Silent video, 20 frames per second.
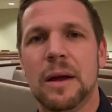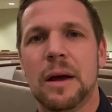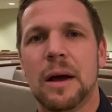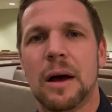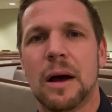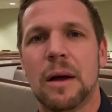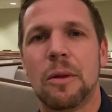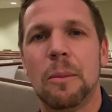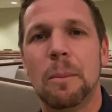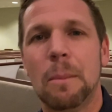
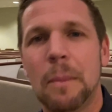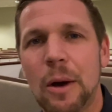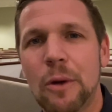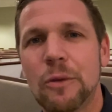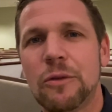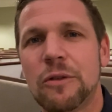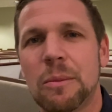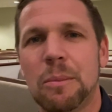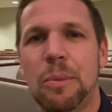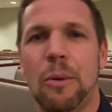The
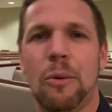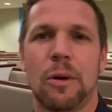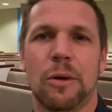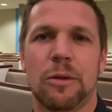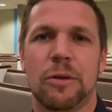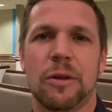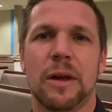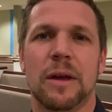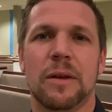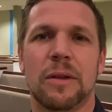most important
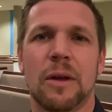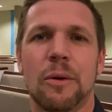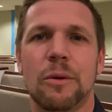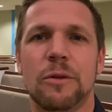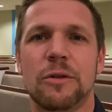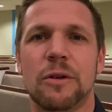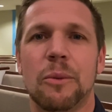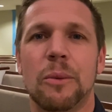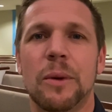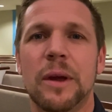thing, though, is
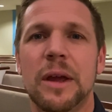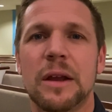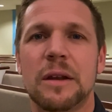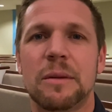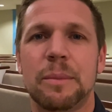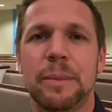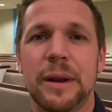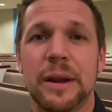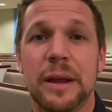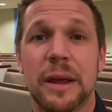that we get to
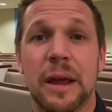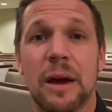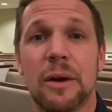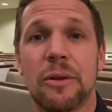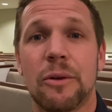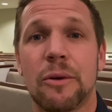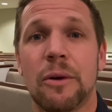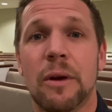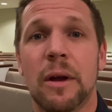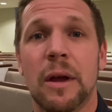be
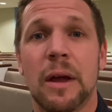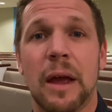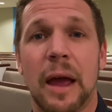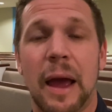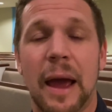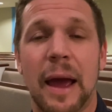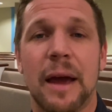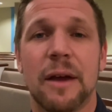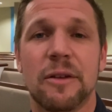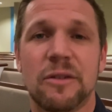together
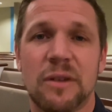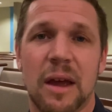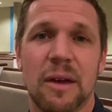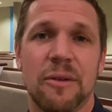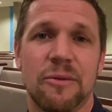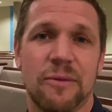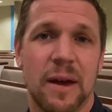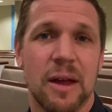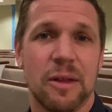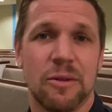as a
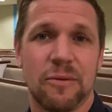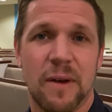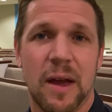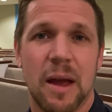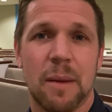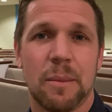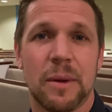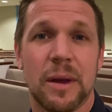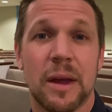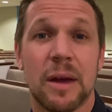faith
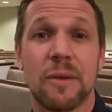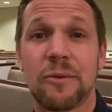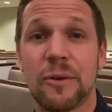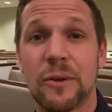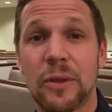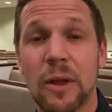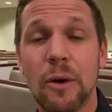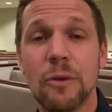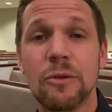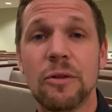family. And for
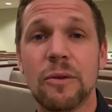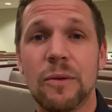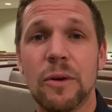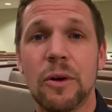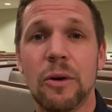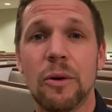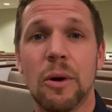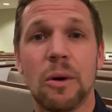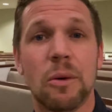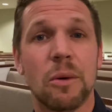those of
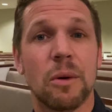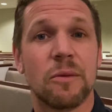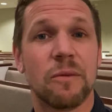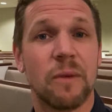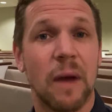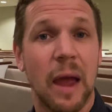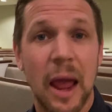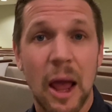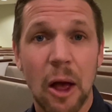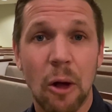you who have
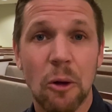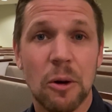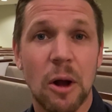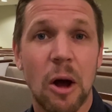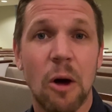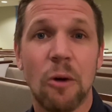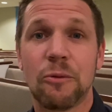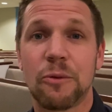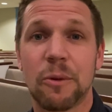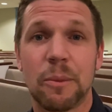held
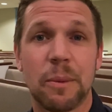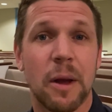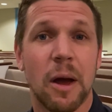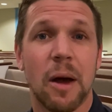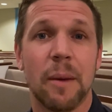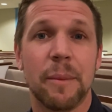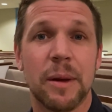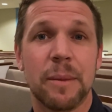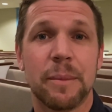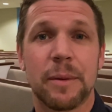off from
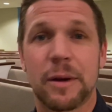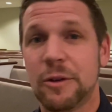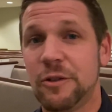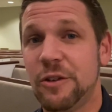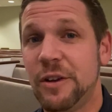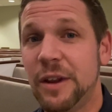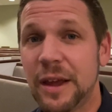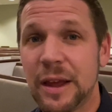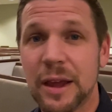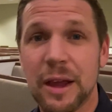coming because you
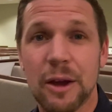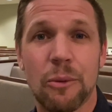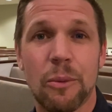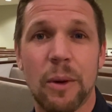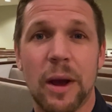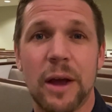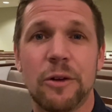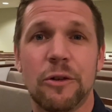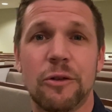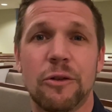didn't get
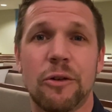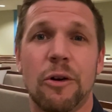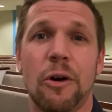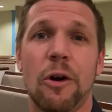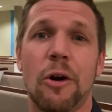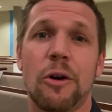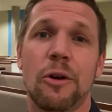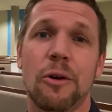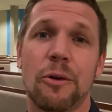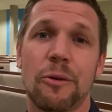registered
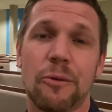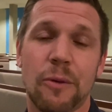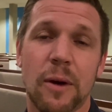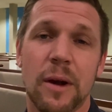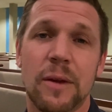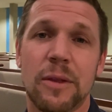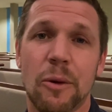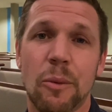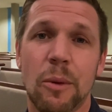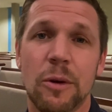or you're
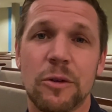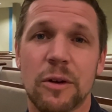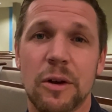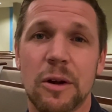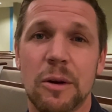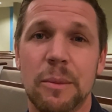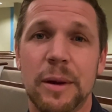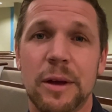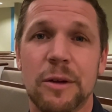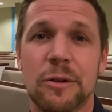afraid there wasn't going
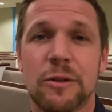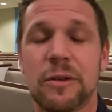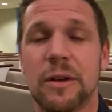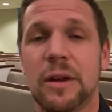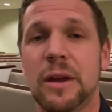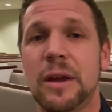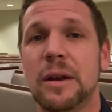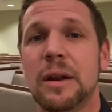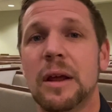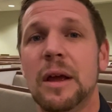to be a
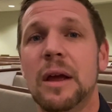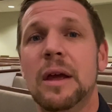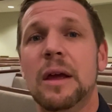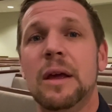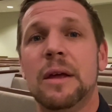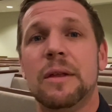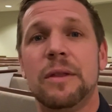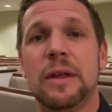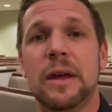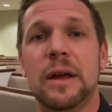seat,
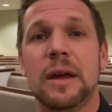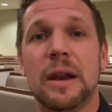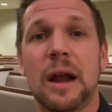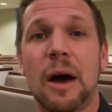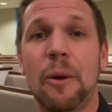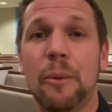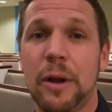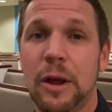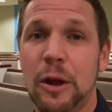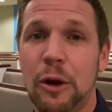then I
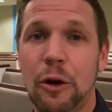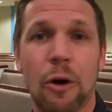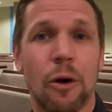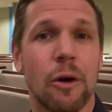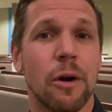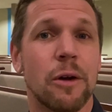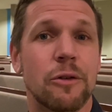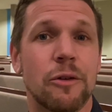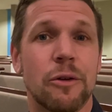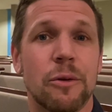want to
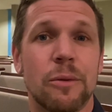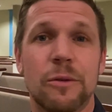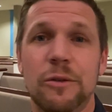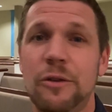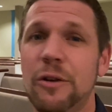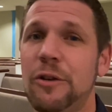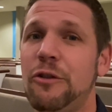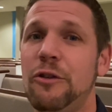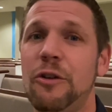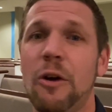encourage you,
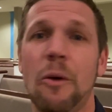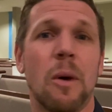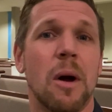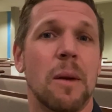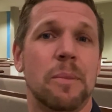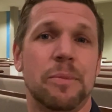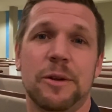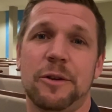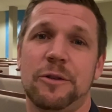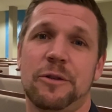just show
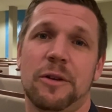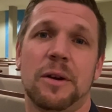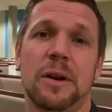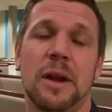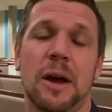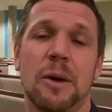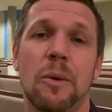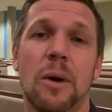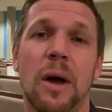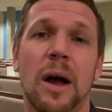up this
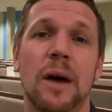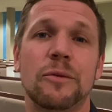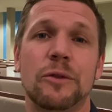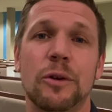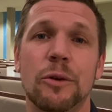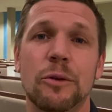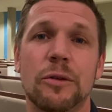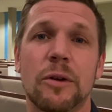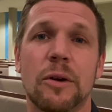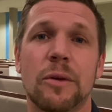Sunday. We'll have
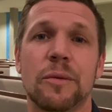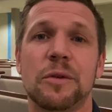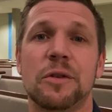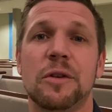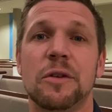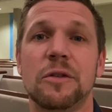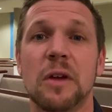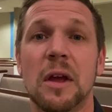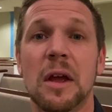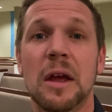2
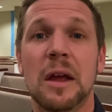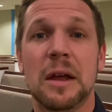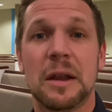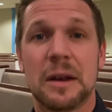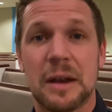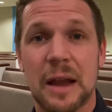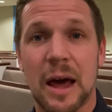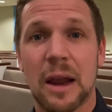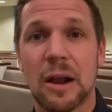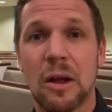services,
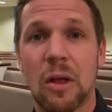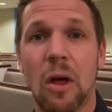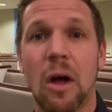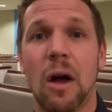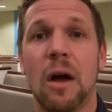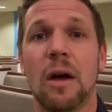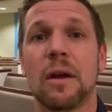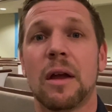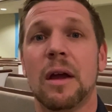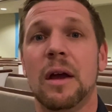9
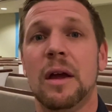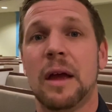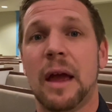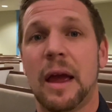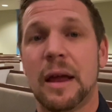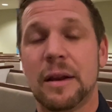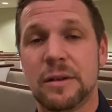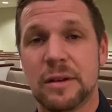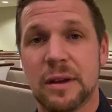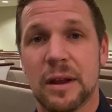o'clock
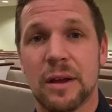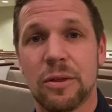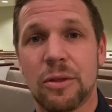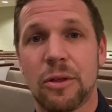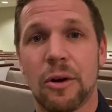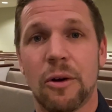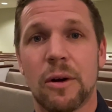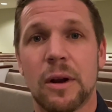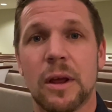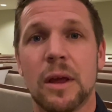and
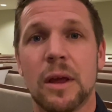10:30.